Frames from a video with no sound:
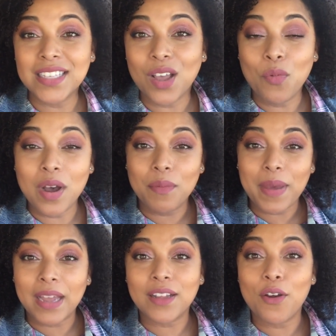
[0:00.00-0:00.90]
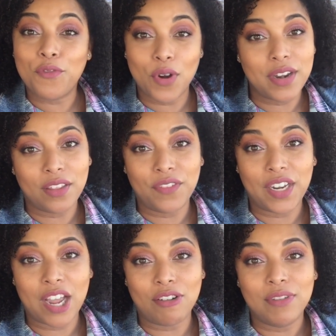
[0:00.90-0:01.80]
guys, welcome back for another
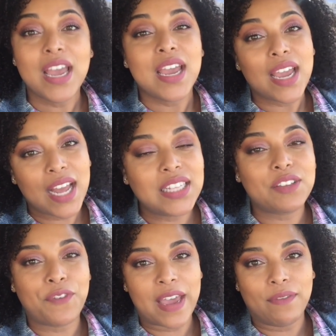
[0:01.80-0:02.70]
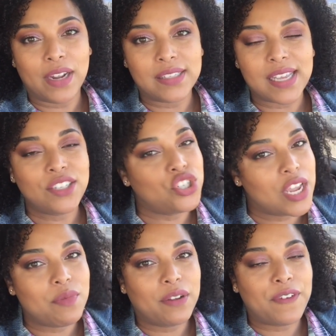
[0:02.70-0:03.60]
video. It's favorites, it's
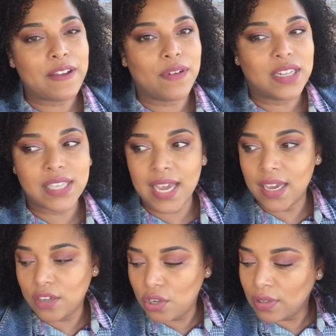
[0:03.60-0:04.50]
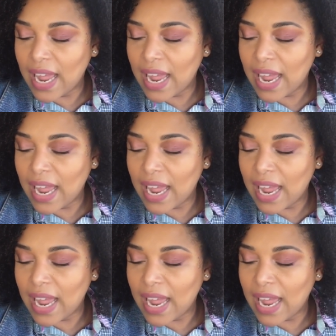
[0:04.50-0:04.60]
January favorites, and you